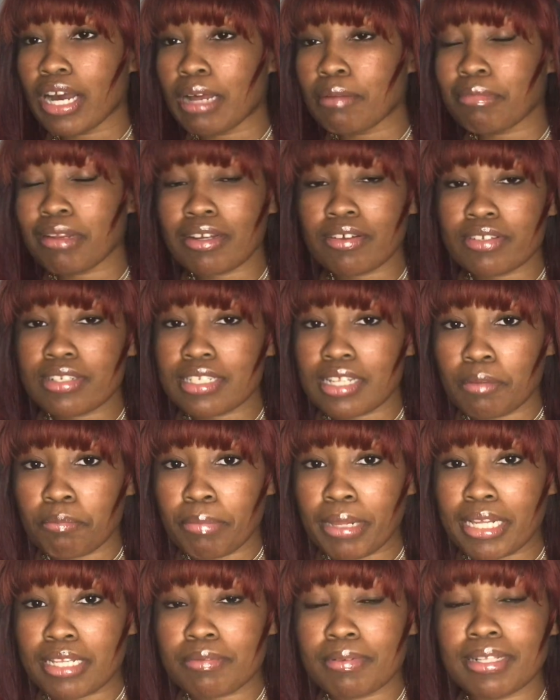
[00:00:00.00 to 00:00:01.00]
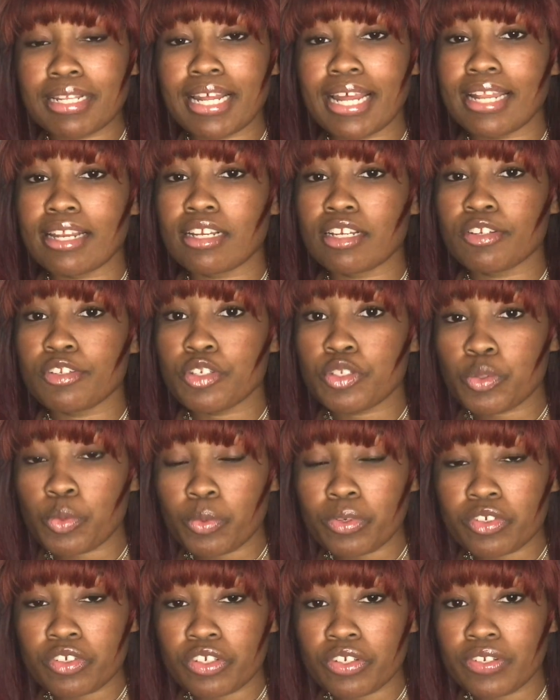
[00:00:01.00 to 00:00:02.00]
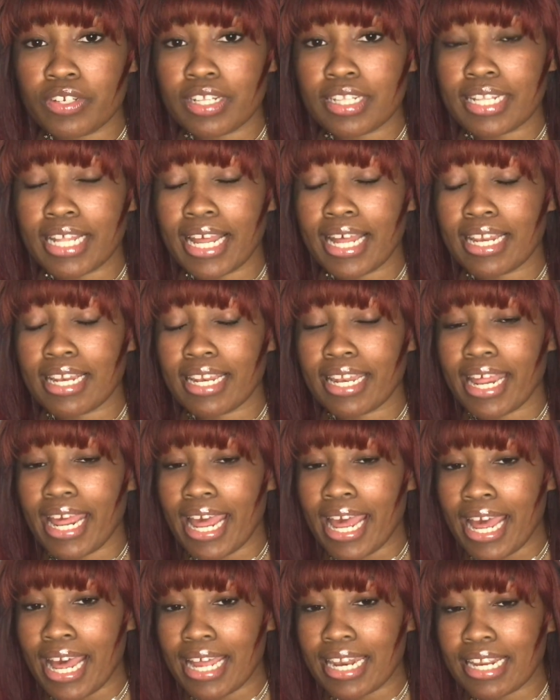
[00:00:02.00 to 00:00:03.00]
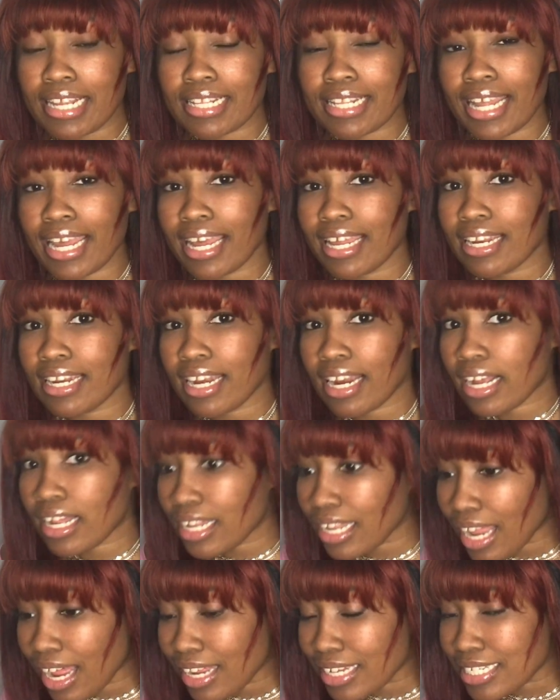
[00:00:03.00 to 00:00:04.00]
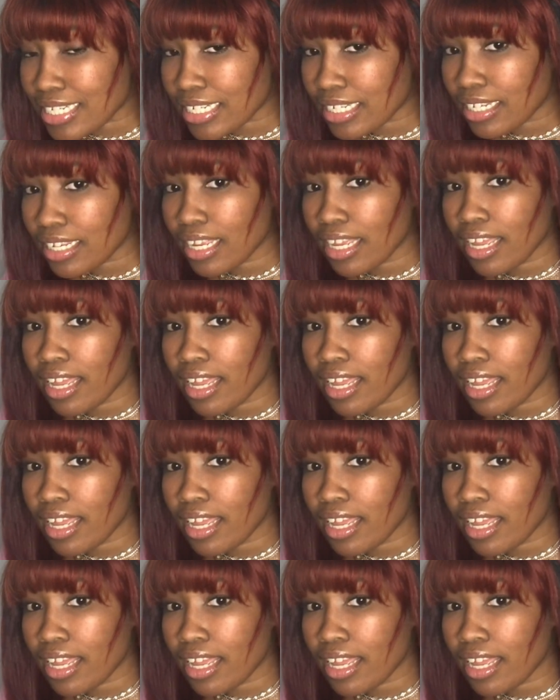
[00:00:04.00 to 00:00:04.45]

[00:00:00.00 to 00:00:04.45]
I'm not gonna say basement. They had it in the storage unit. They had it in the attic. They had it in the closet.